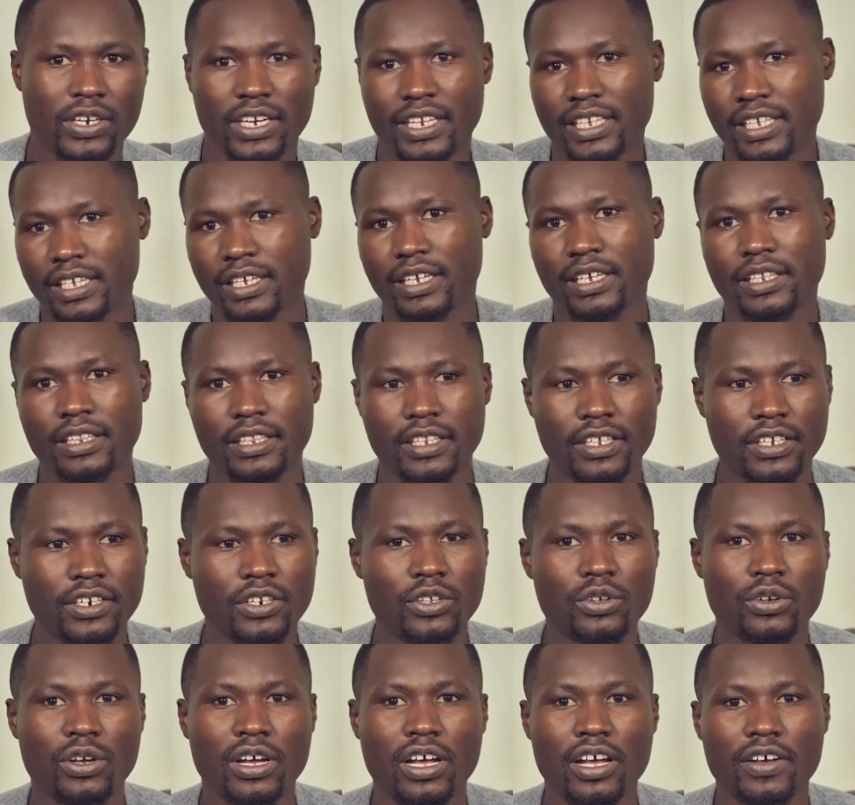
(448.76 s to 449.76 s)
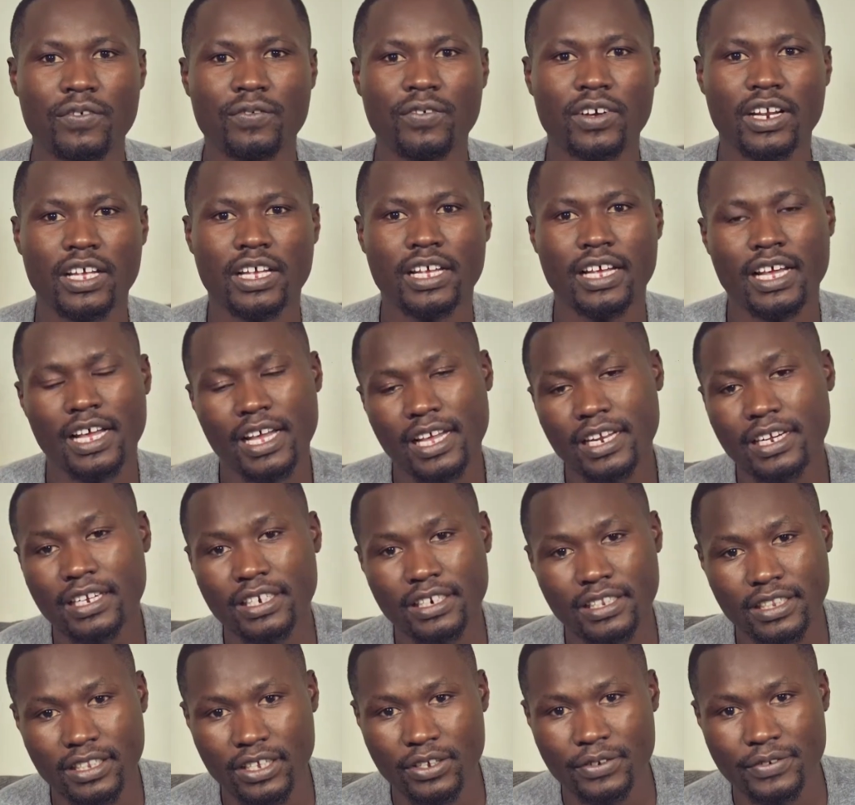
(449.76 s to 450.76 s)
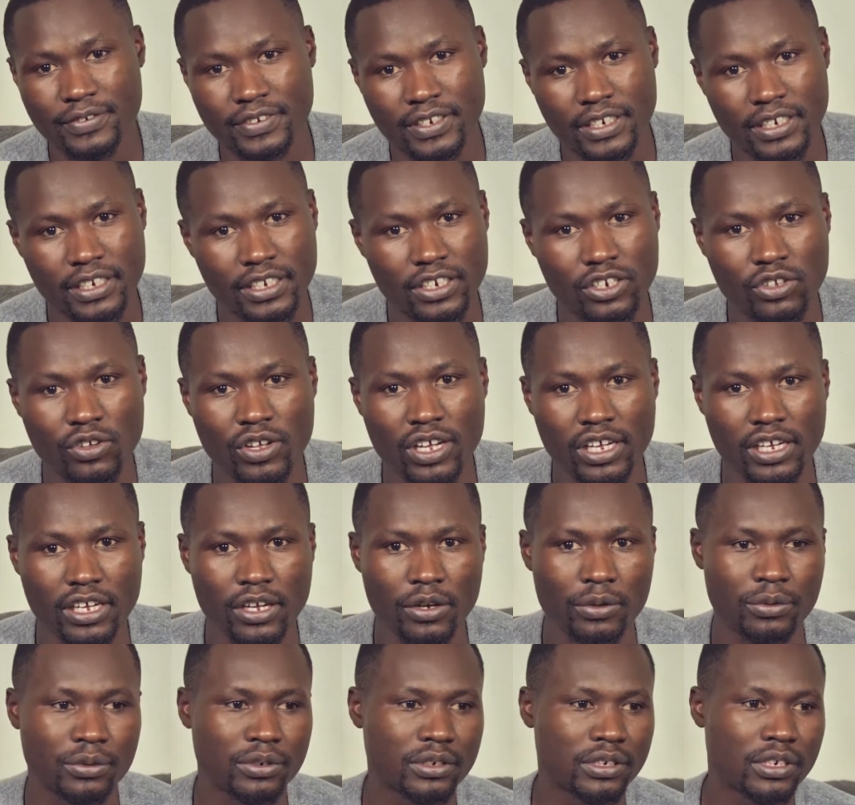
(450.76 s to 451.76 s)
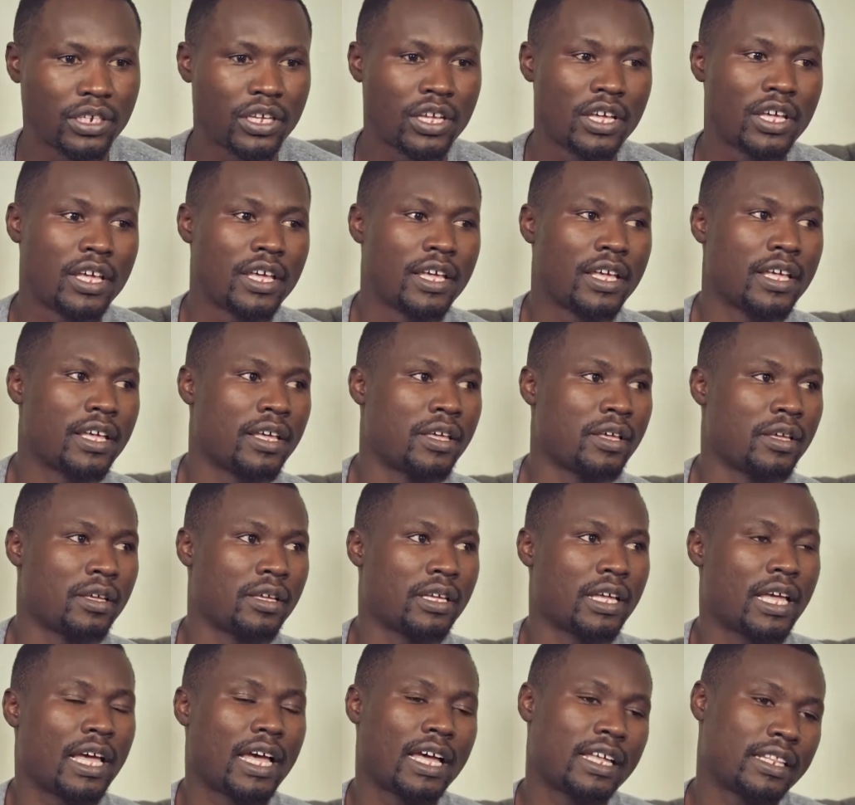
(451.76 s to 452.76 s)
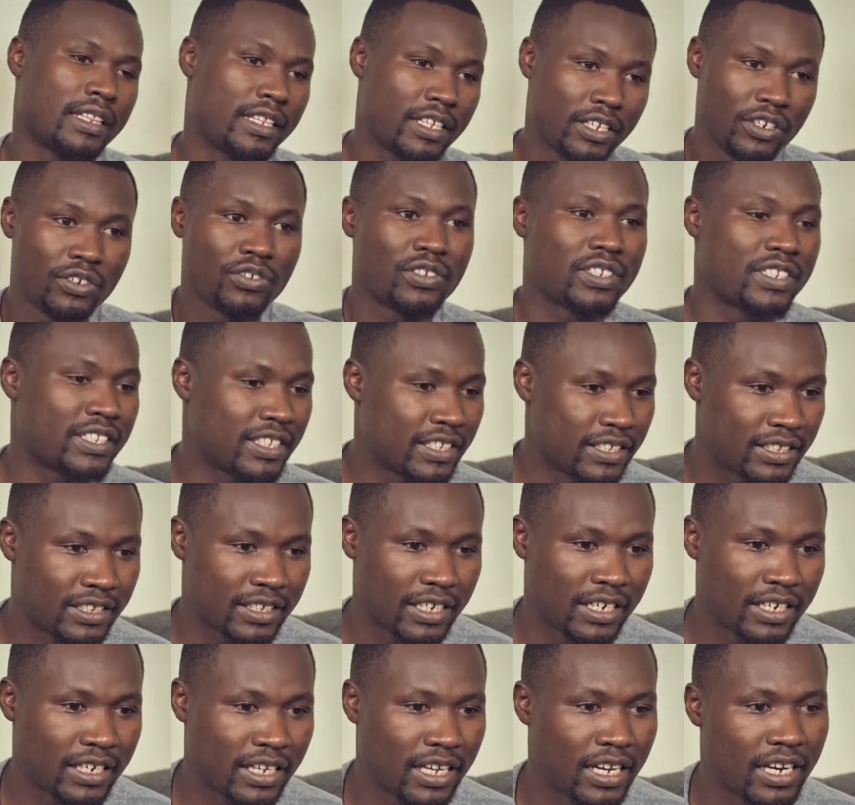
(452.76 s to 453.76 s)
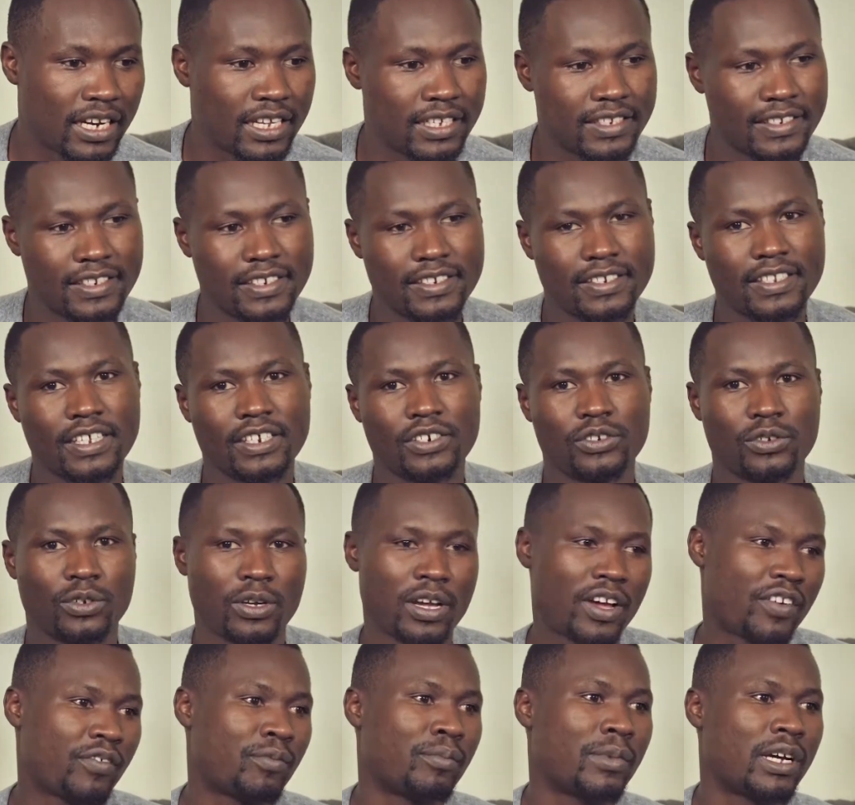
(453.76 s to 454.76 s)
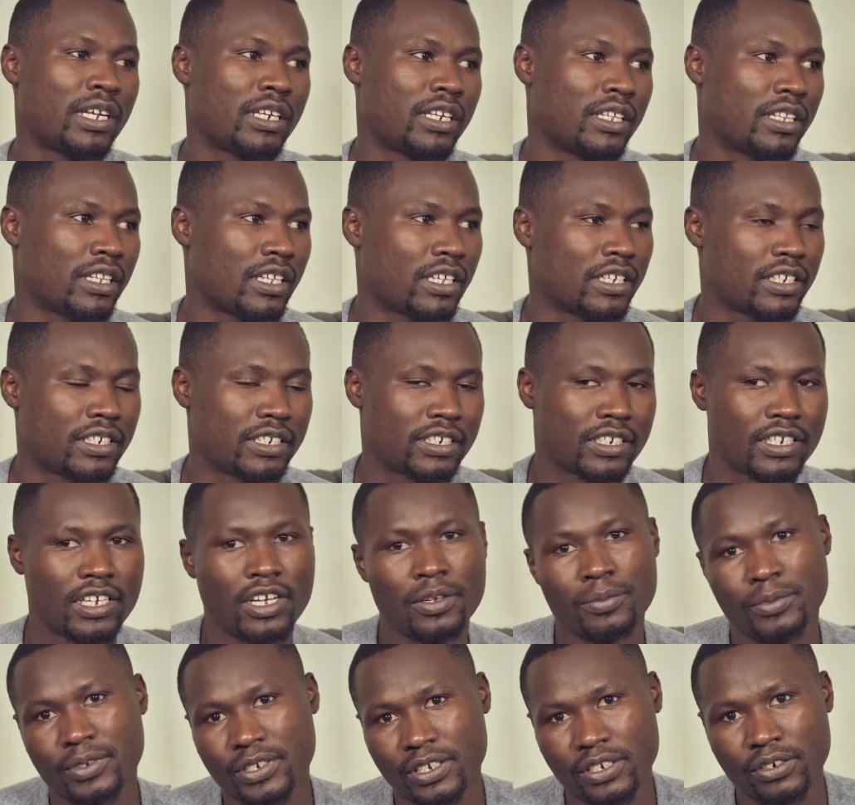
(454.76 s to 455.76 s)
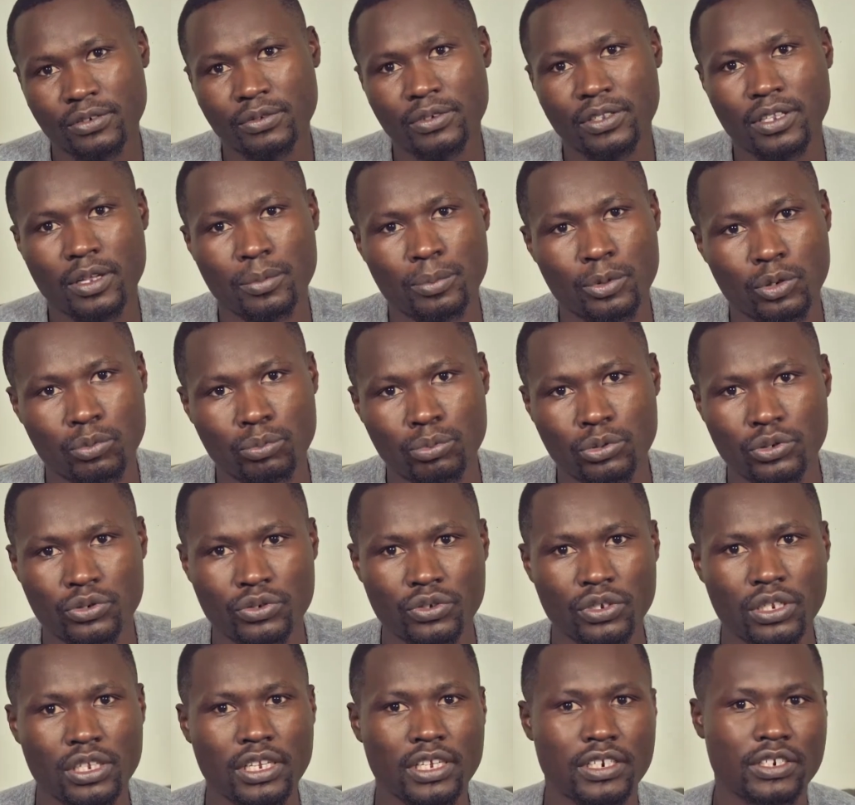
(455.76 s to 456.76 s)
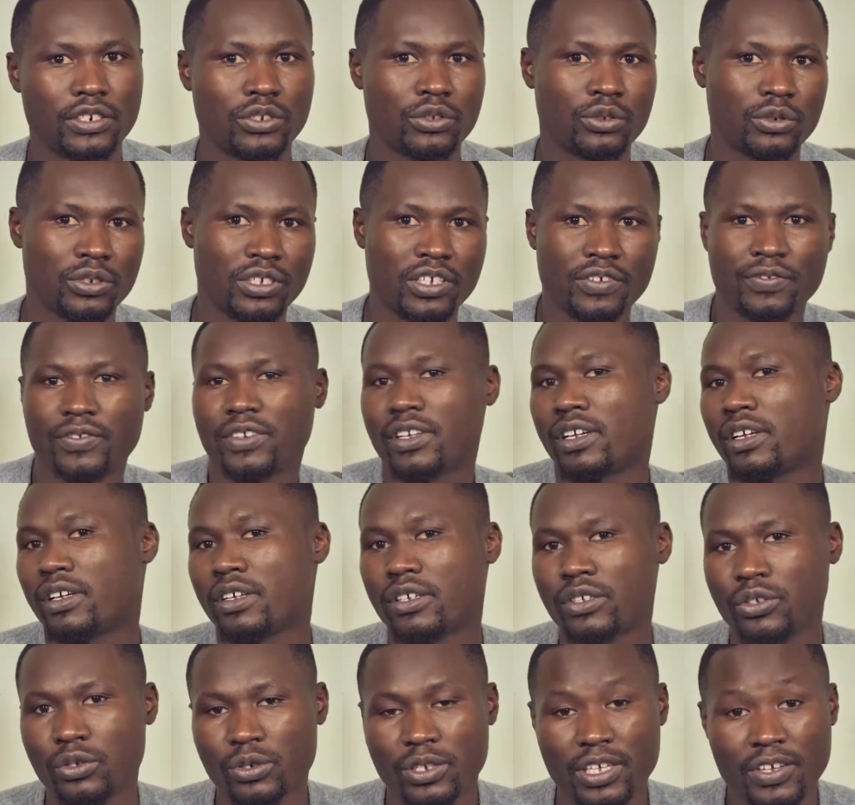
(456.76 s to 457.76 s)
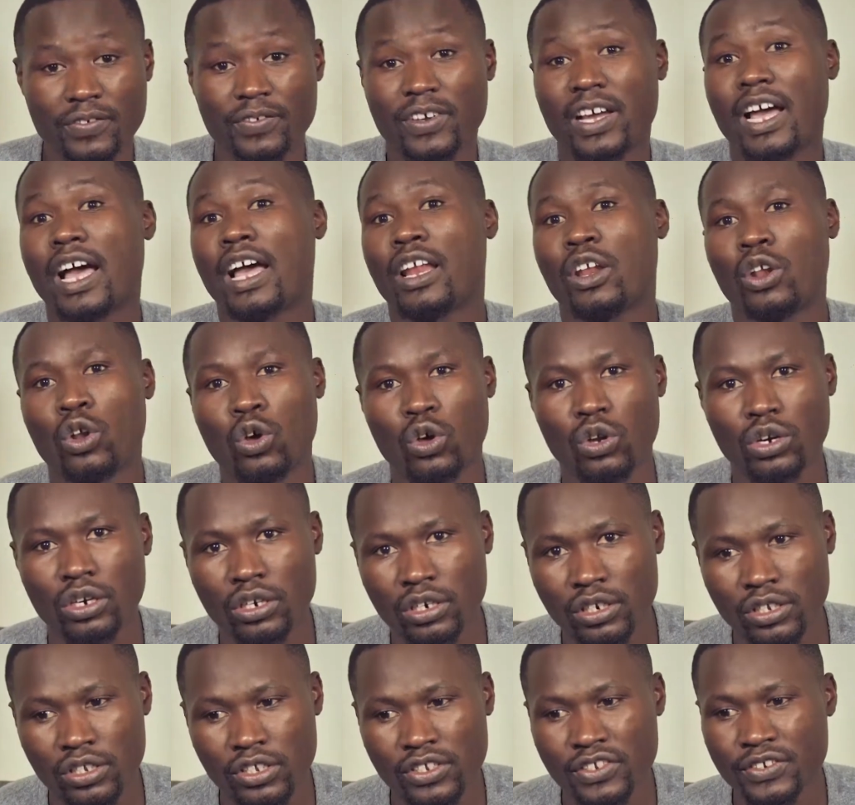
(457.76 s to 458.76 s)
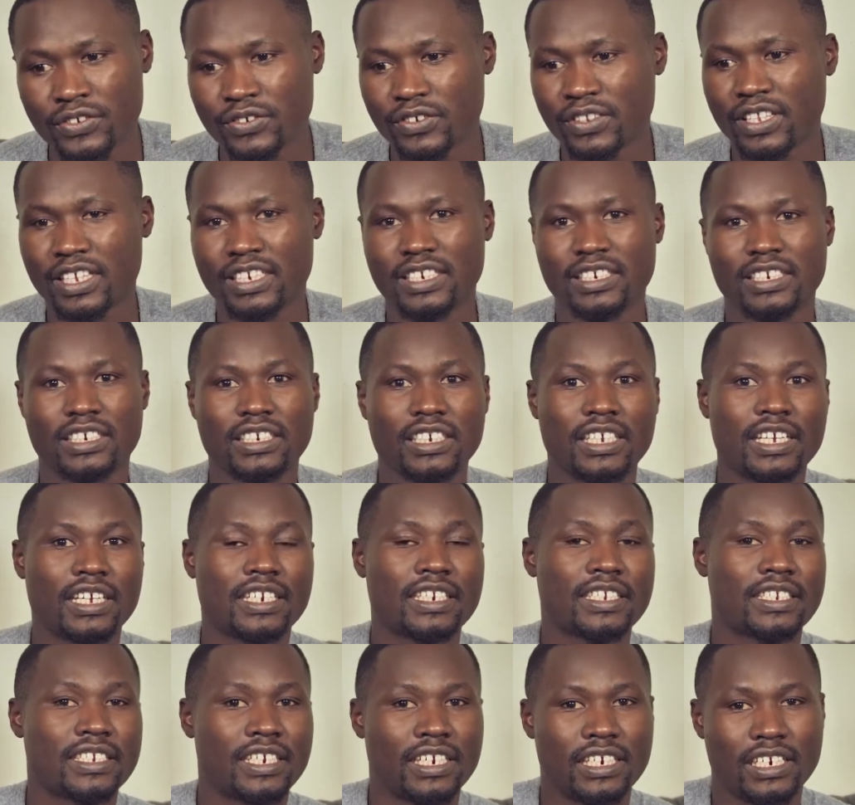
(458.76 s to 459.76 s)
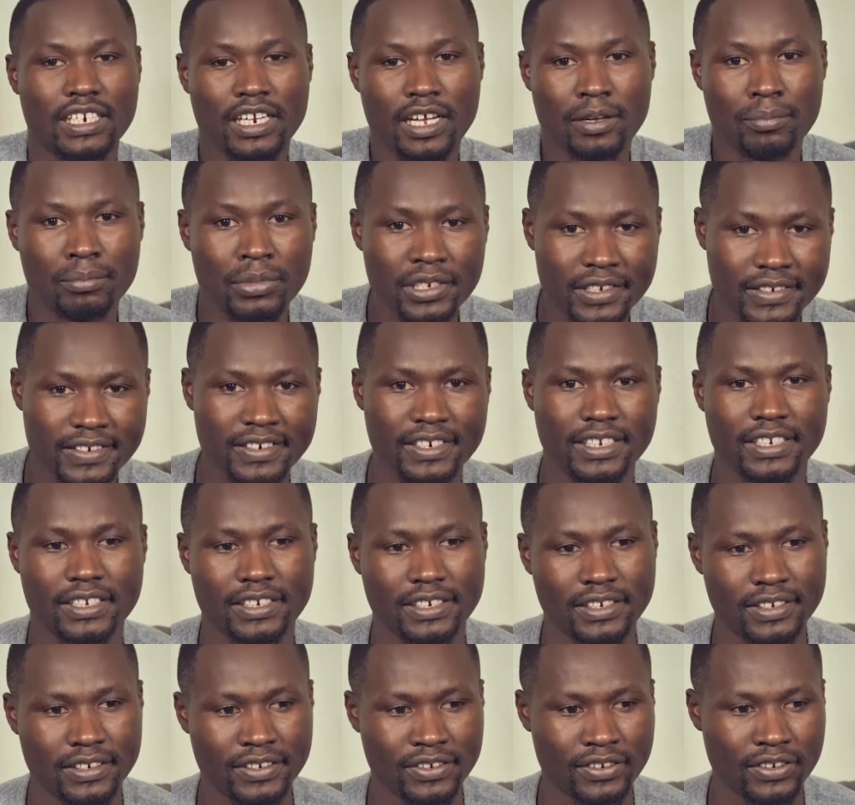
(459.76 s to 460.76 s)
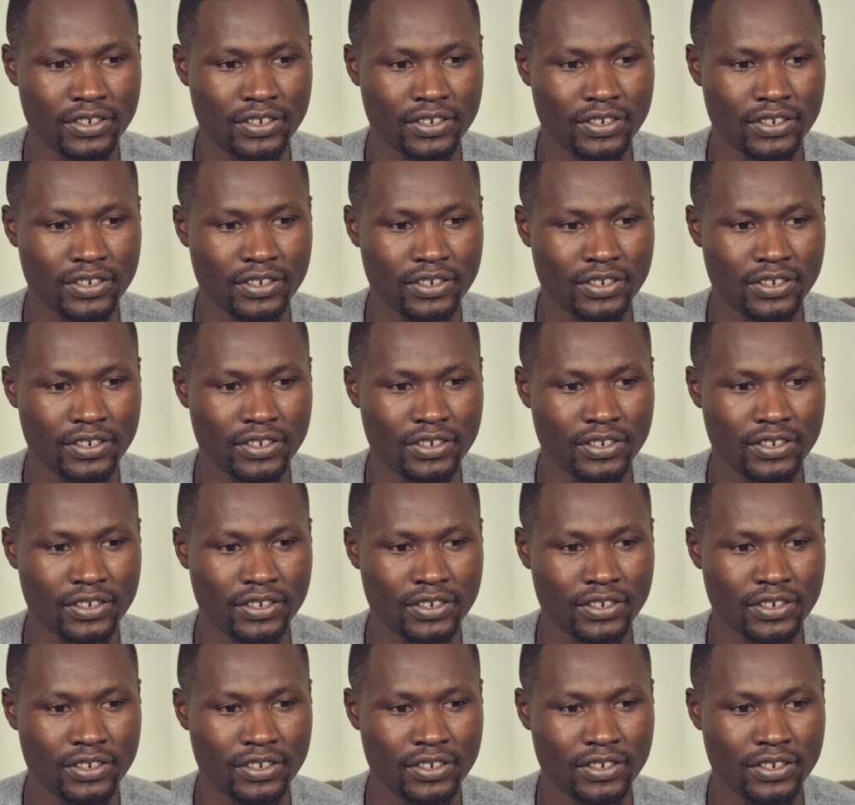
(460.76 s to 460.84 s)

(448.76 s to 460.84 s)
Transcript: a year and then you have like 100,000 in your account, and then your sister realizes that you have money, then she comes in with a proposal that you give her a loan so that she can start her business.